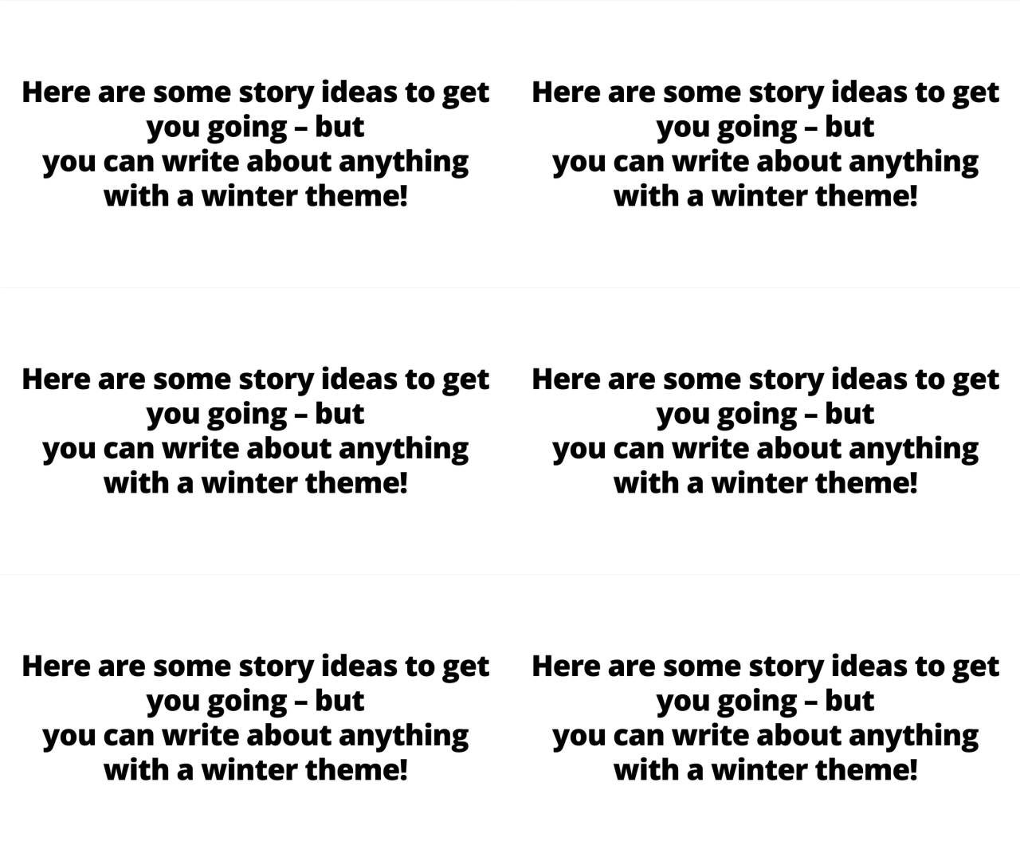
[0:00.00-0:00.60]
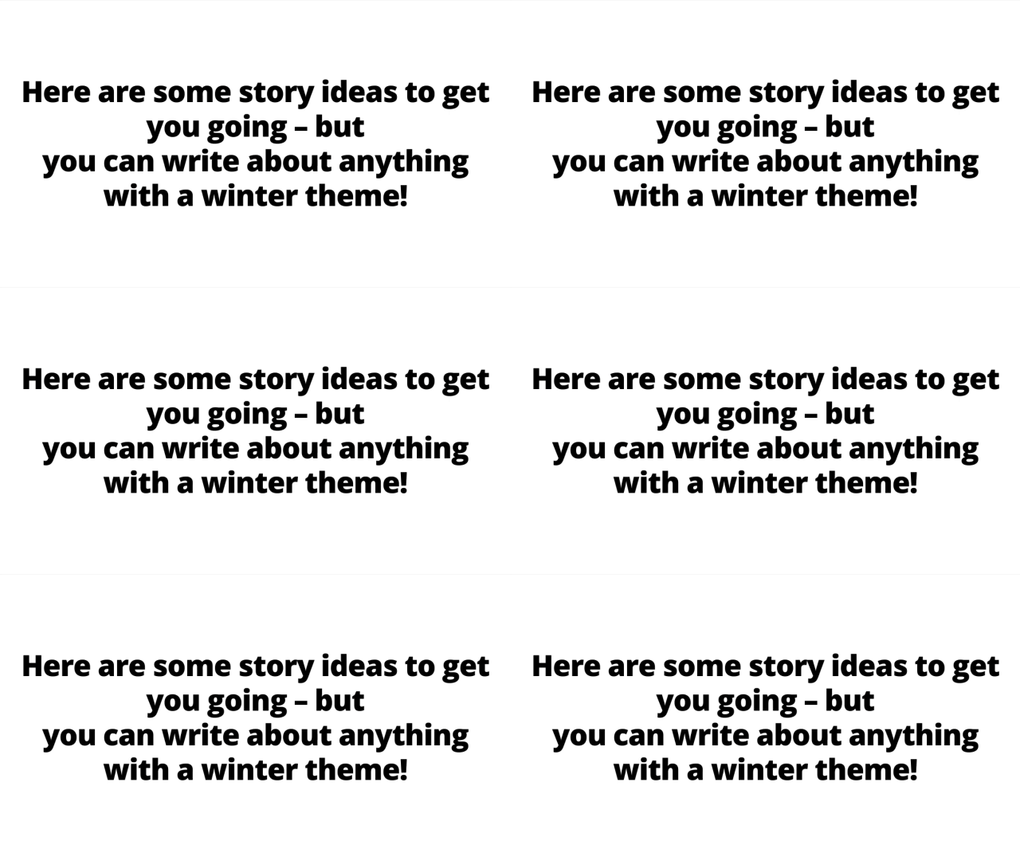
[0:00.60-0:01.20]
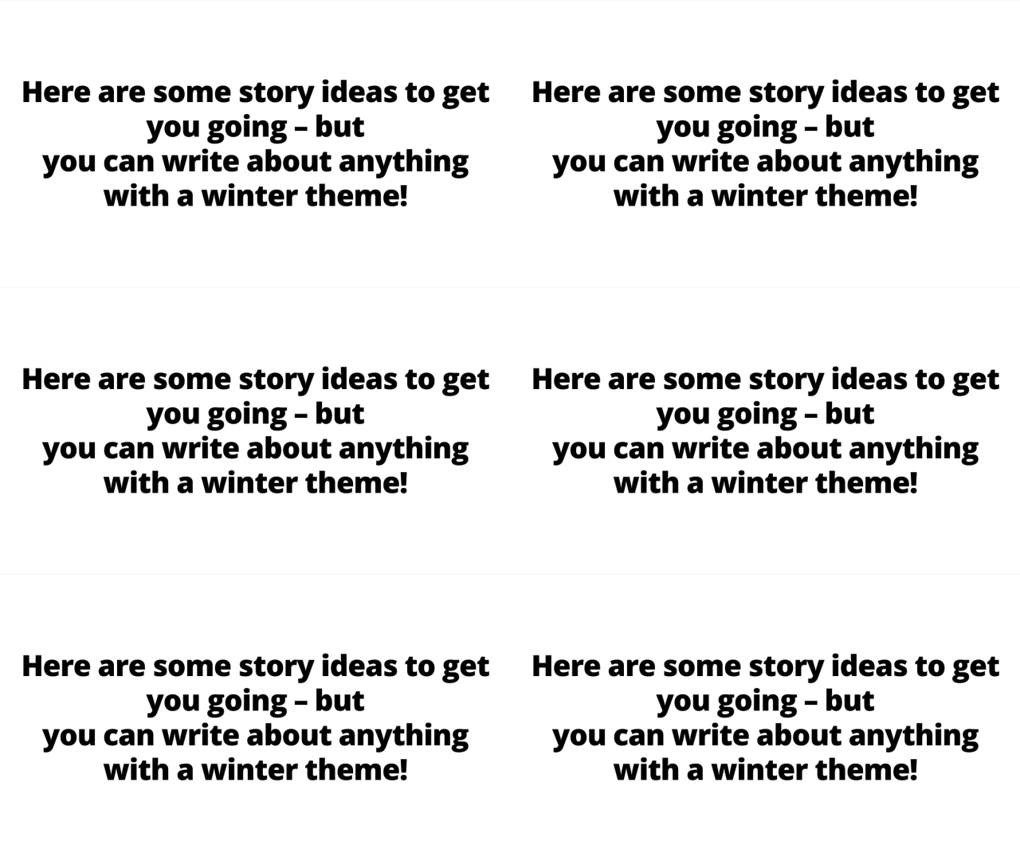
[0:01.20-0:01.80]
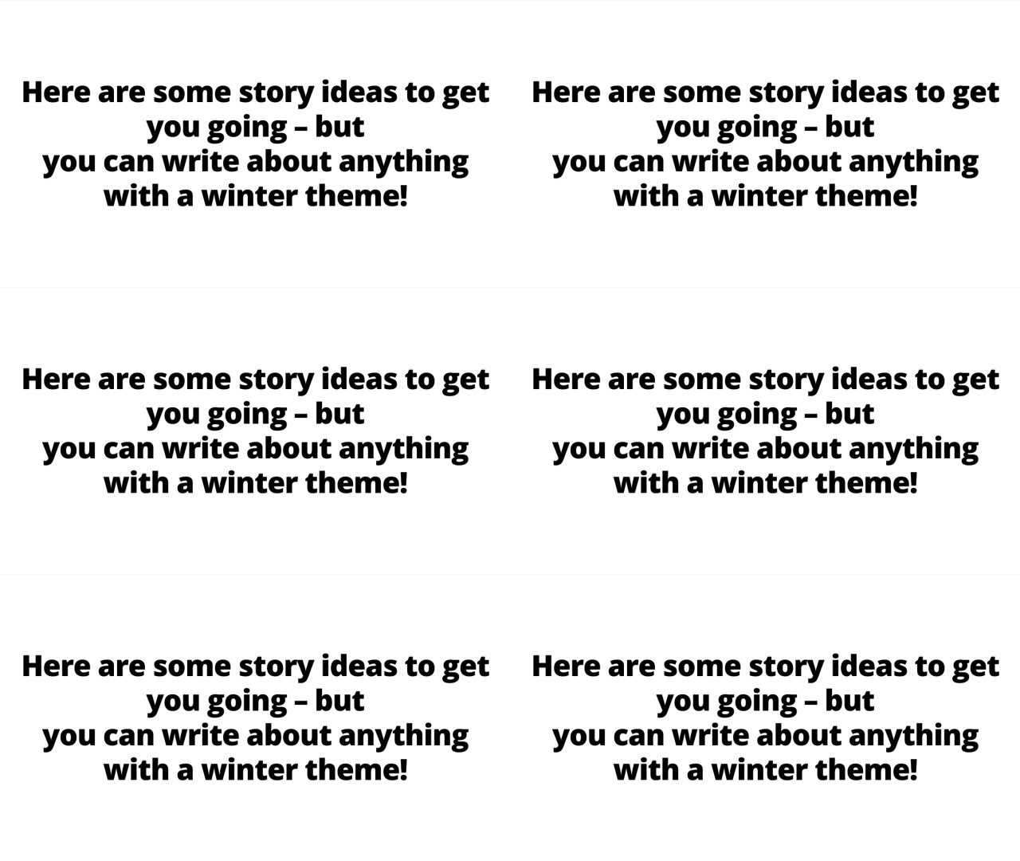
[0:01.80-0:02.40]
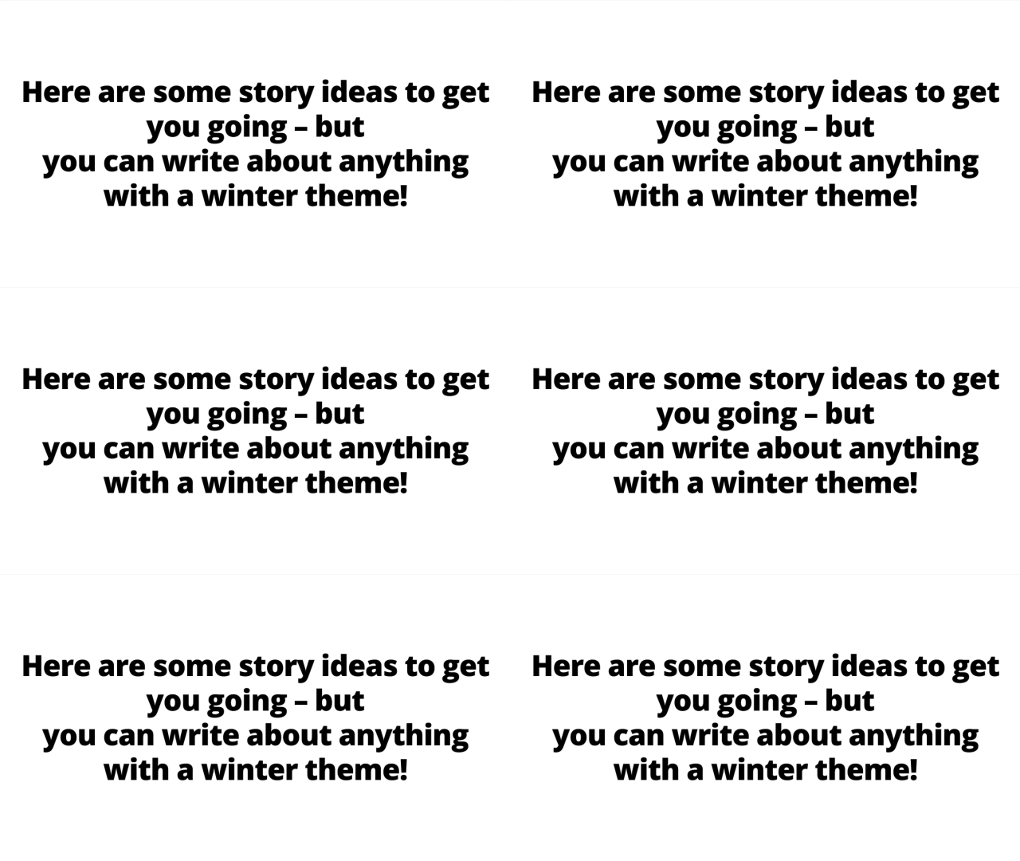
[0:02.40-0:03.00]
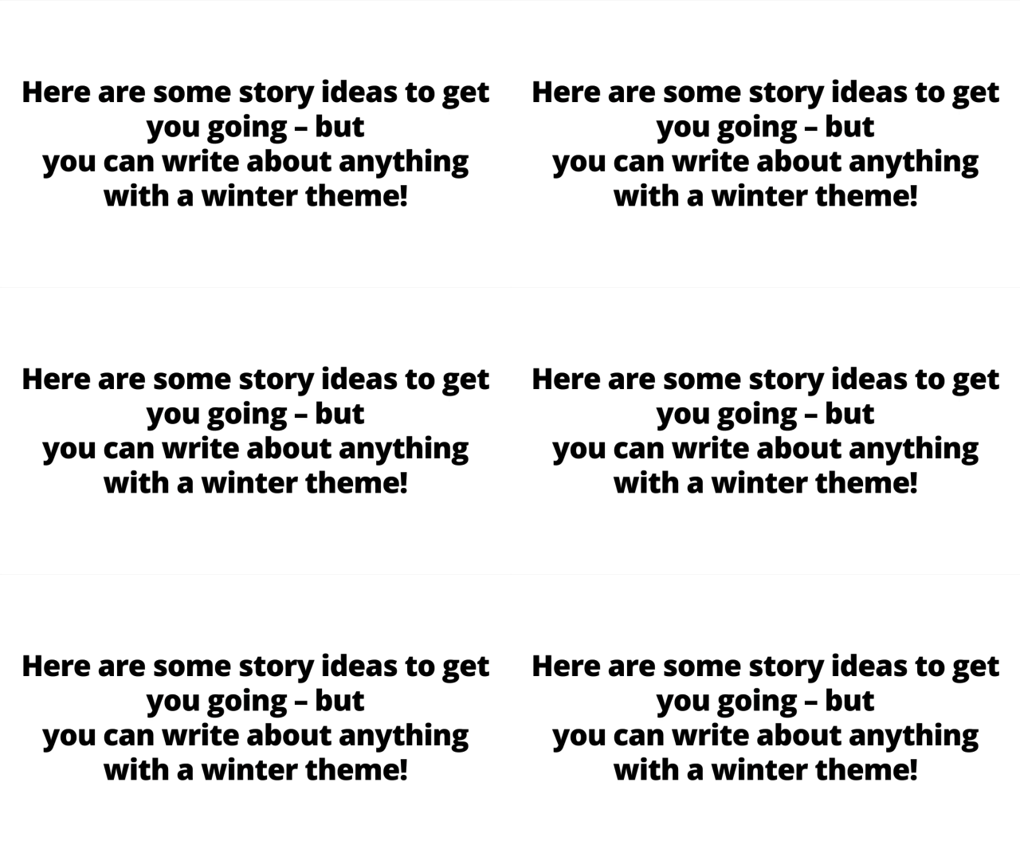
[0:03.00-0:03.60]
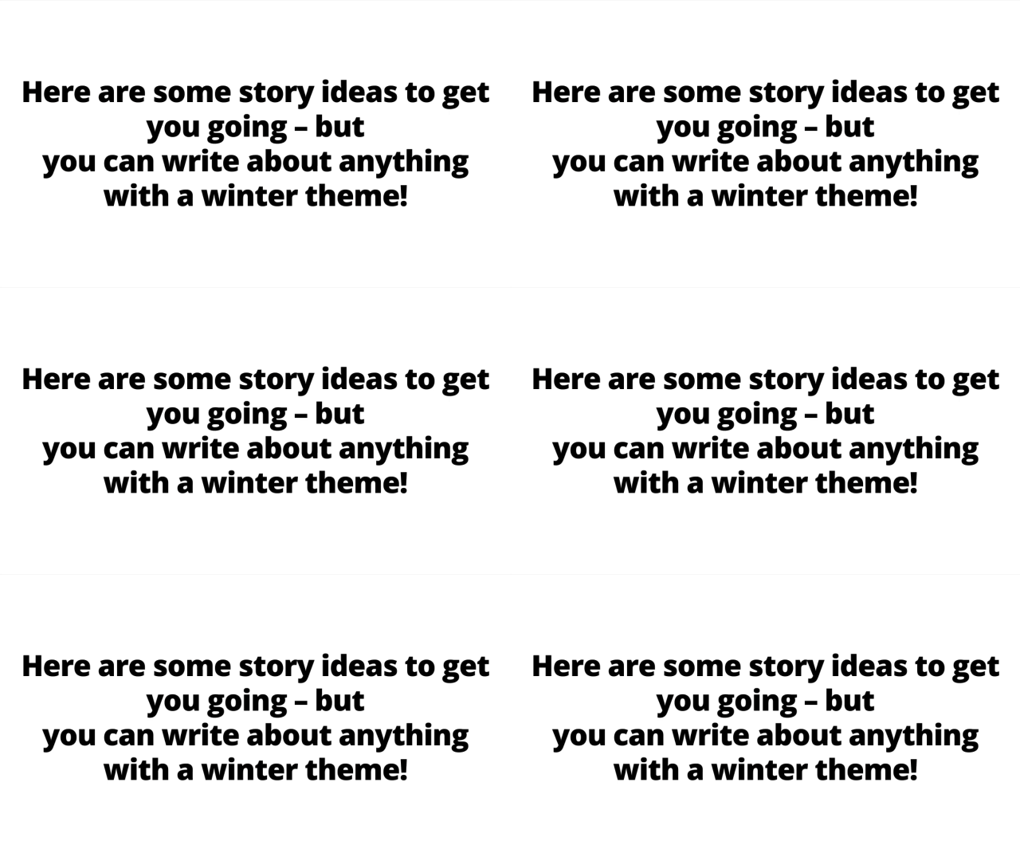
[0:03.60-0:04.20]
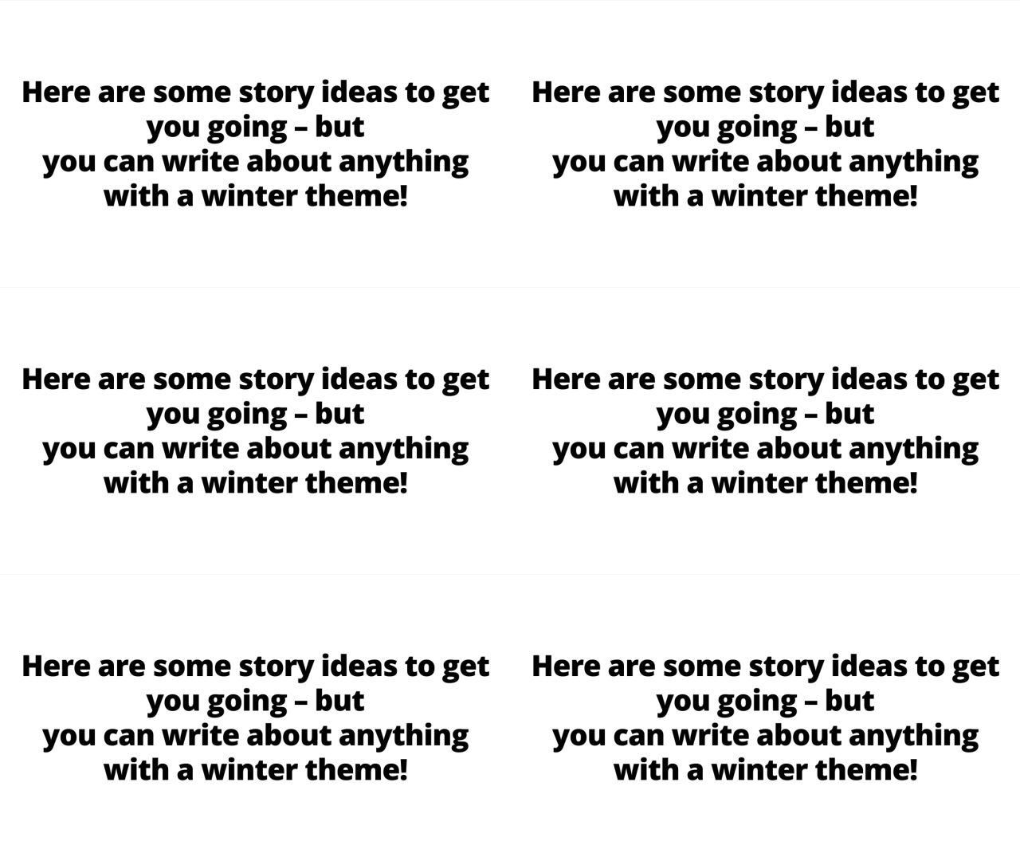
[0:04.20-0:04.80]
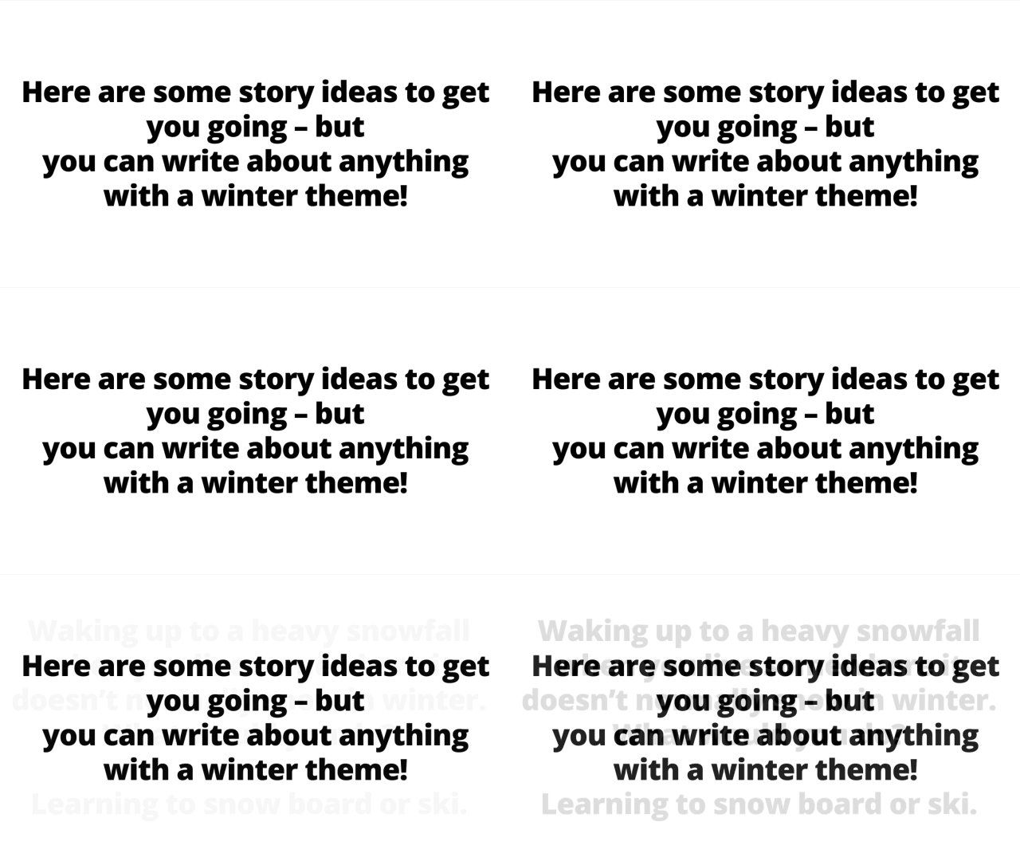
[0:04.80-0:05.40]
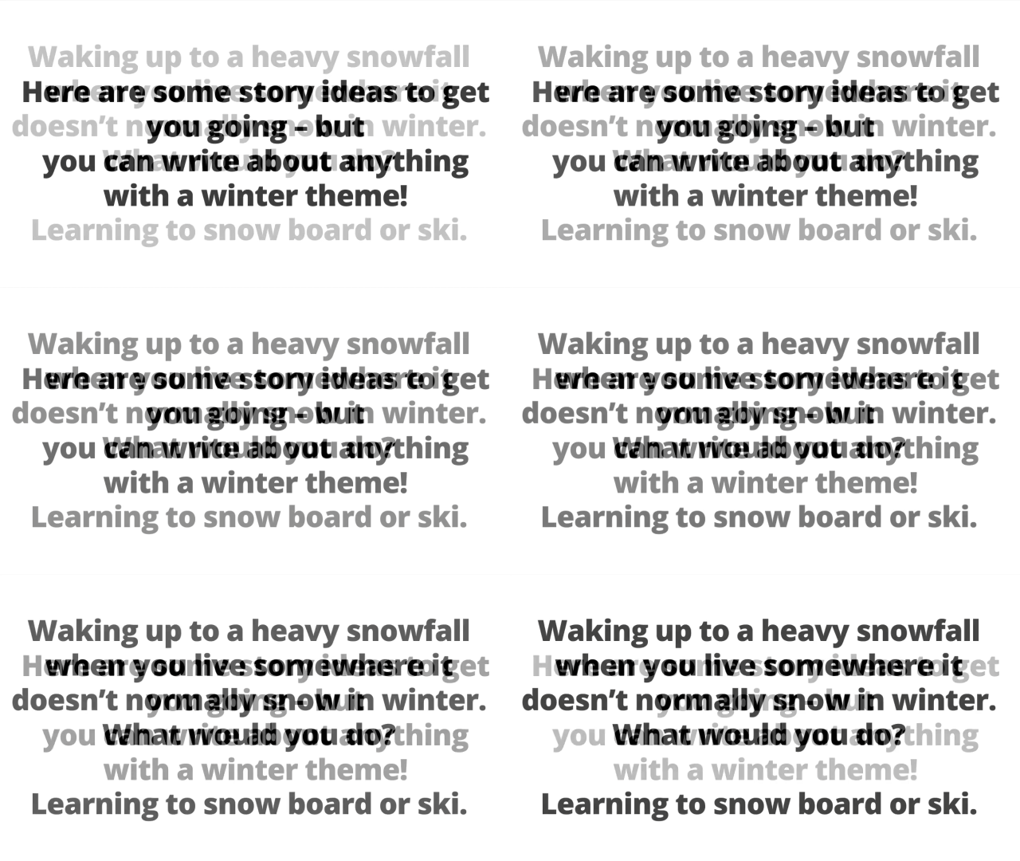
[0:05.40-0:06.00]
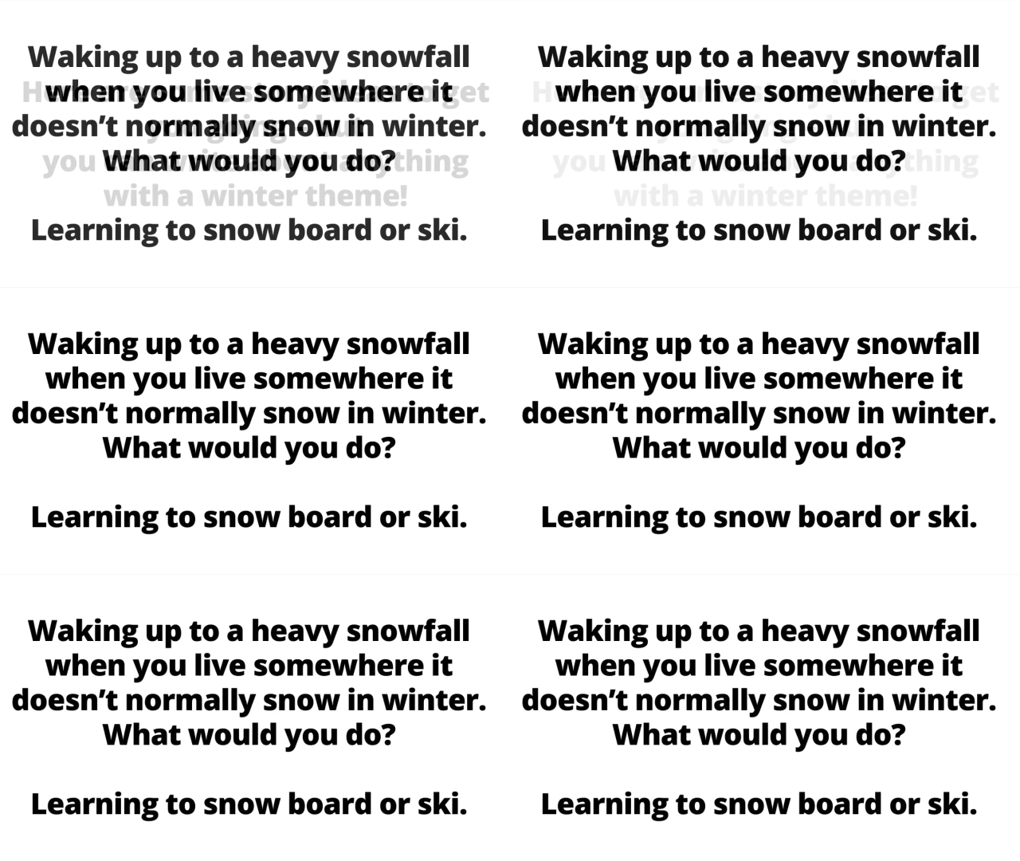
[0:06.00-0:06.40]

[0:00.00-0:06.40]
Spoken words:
No face is visible, so there are no lips to read.